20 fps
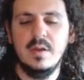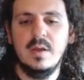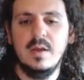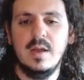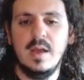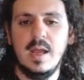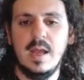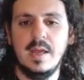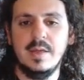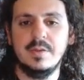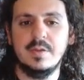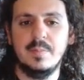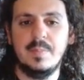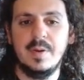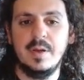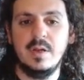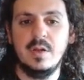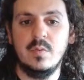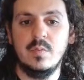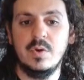And
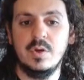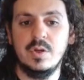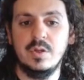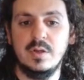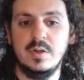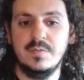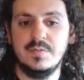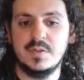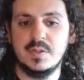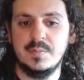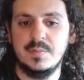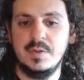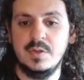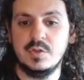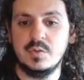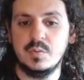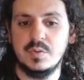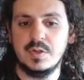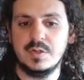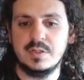depending where you live, some of
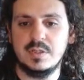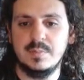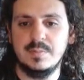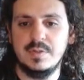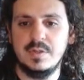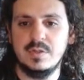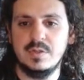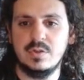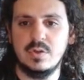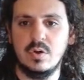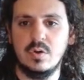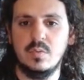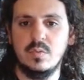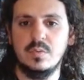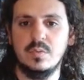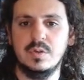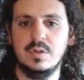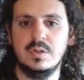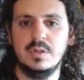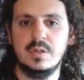these work, some of these don't
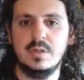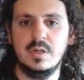work.